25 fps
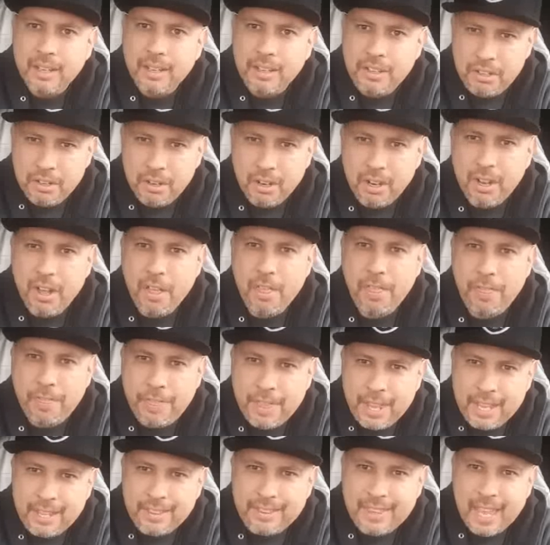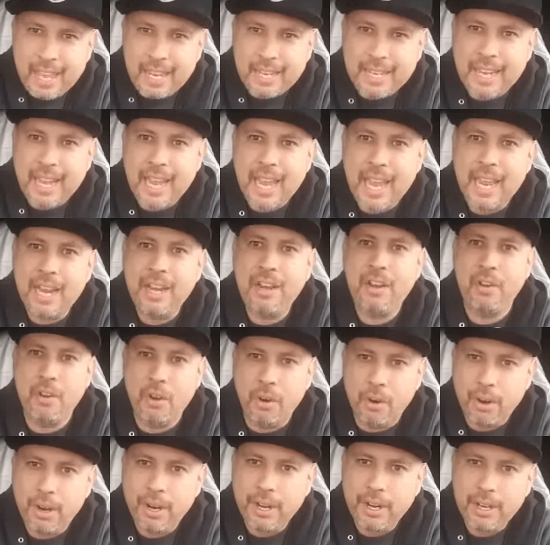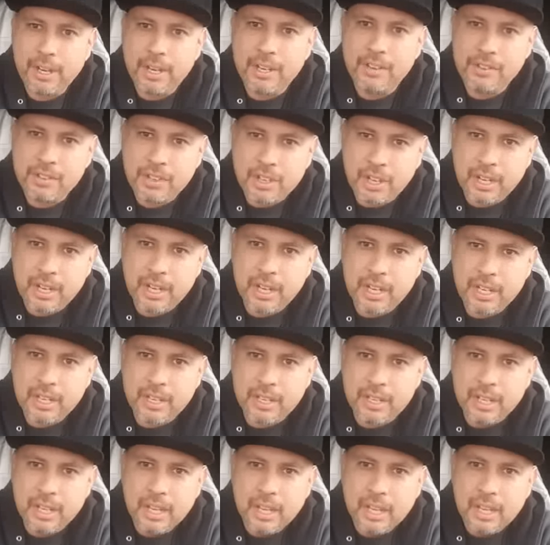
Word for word: Y'all think that Ken Norton is gonna